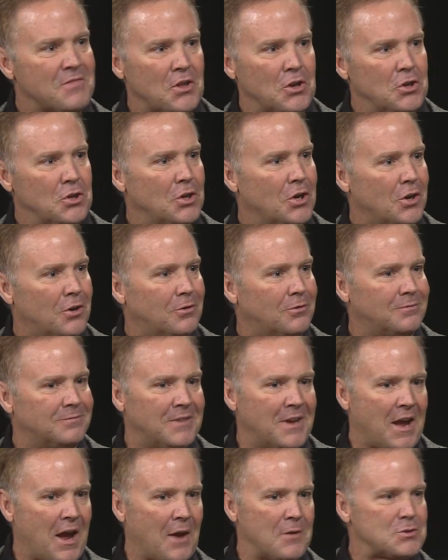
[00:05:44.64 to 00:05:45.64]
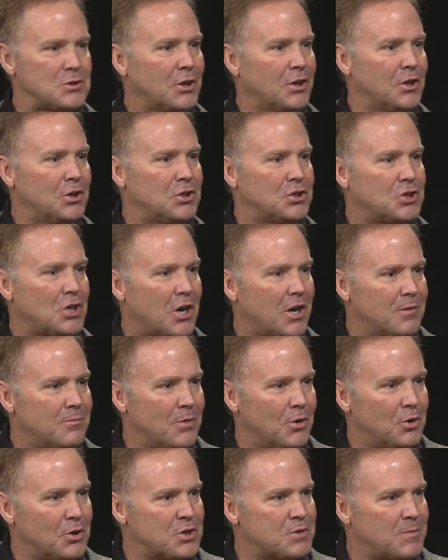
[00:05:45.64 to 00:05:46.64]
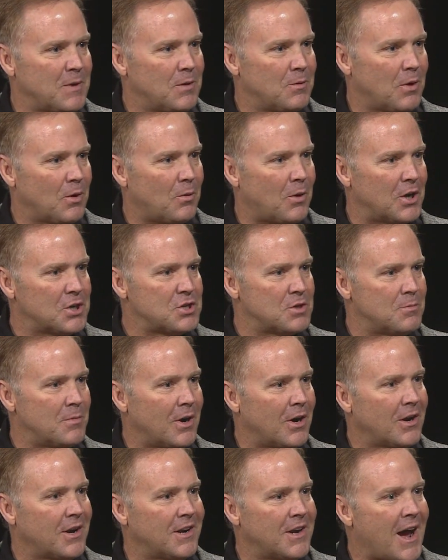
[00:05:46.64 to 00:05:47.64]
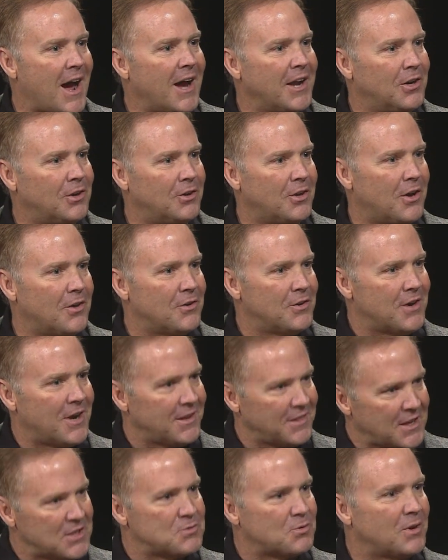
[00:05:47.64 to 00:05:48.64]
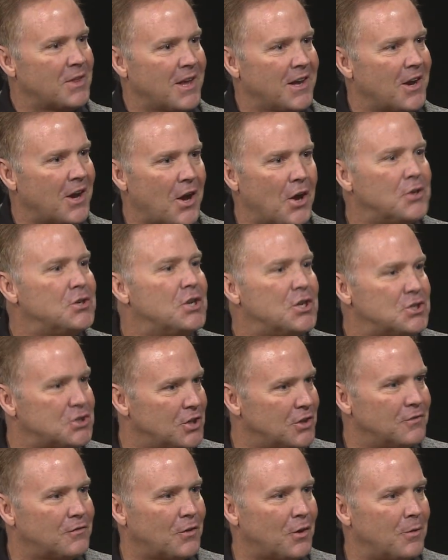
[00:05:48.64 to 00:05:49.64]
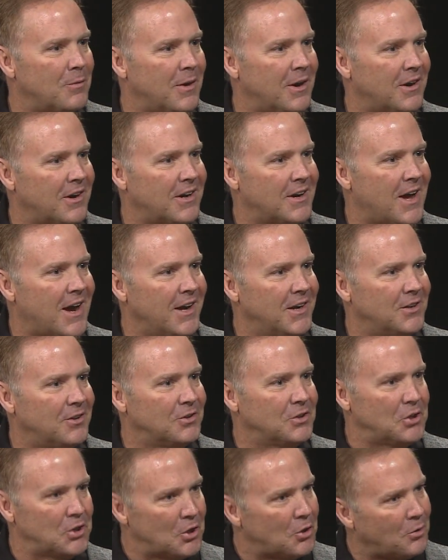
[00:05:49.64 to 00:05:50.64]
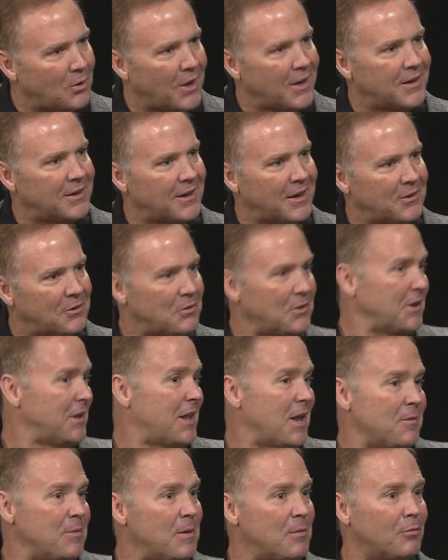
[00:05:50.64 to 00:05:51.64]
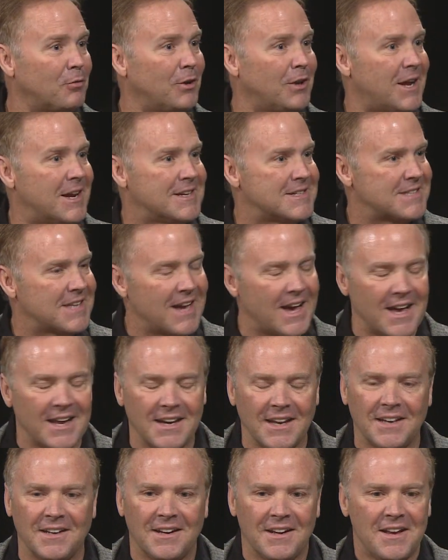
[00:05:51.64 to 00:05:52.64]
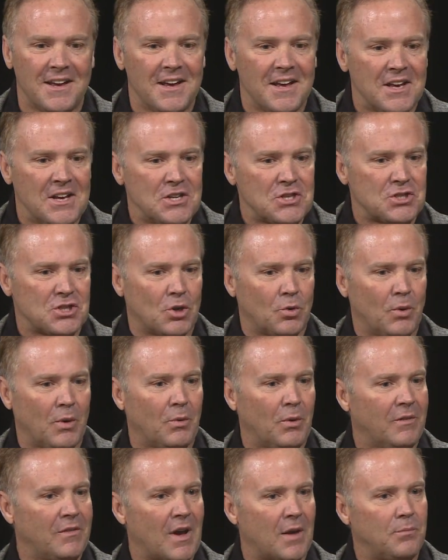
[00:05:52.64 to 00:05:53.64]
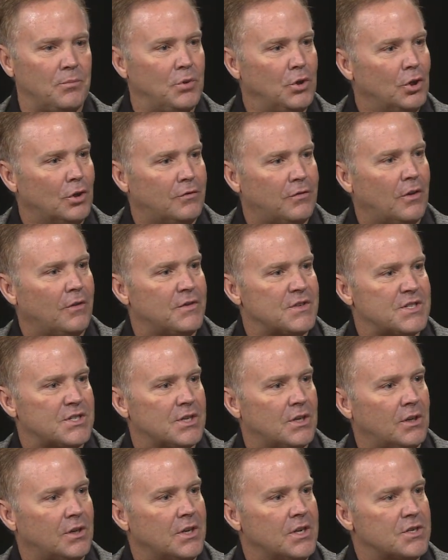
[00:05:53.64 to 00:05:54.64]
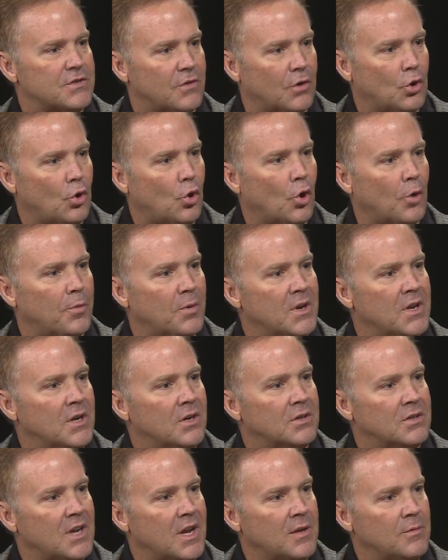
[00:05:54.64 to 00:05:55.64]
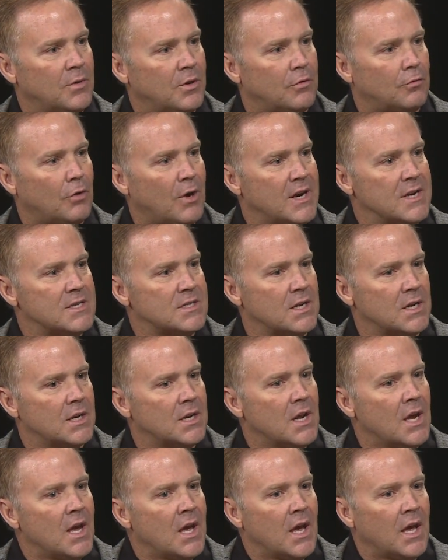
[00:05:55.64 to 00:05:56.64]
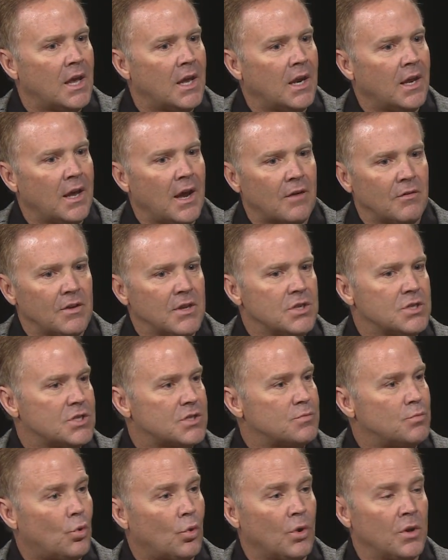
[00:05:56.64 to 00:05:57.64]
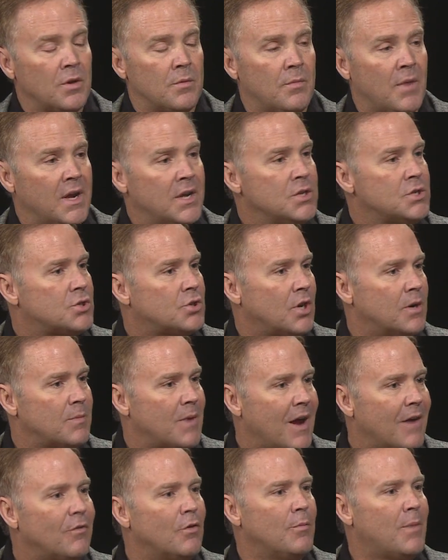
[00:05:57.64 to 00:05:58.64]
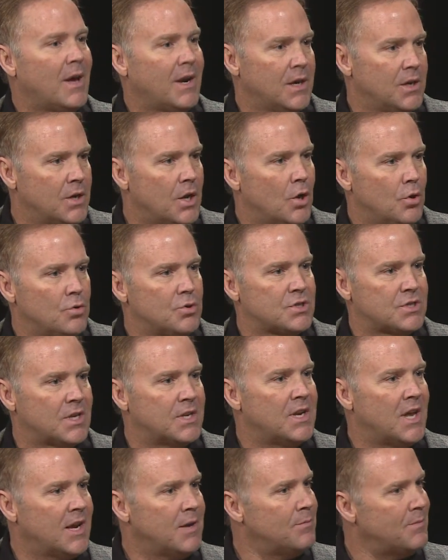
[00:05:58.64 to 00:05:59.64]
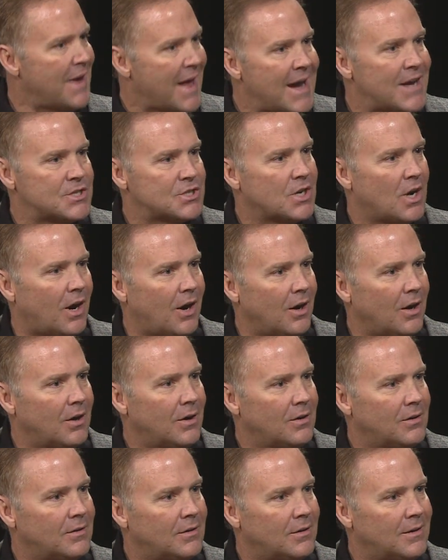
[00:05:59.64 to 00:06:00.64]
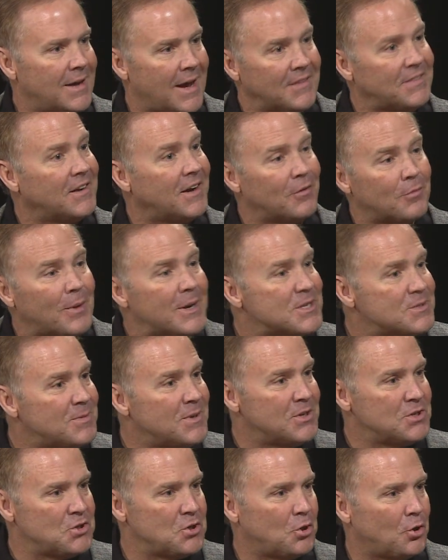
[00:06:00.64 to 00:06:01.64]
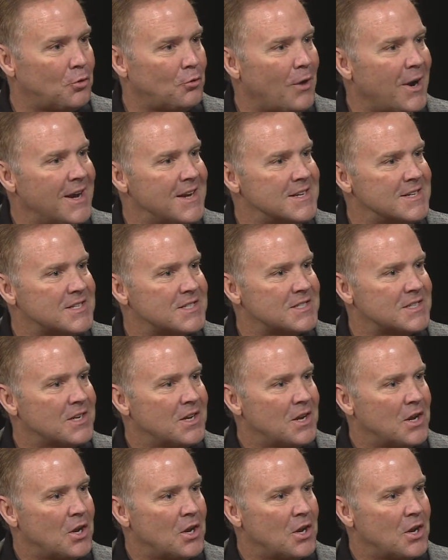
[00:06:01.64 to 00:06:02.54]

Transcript: I was looking at the Charlotte Motor Speedway watching American Idol the other night, and that's where they audition for American Idol. I don't think a lot of people realize that. And so we've got beautiful facilities for corporate entertainment, racing, and everything's just more in the mainstream. Everybody knows the name NASCAR. Not that everybody's been to a race,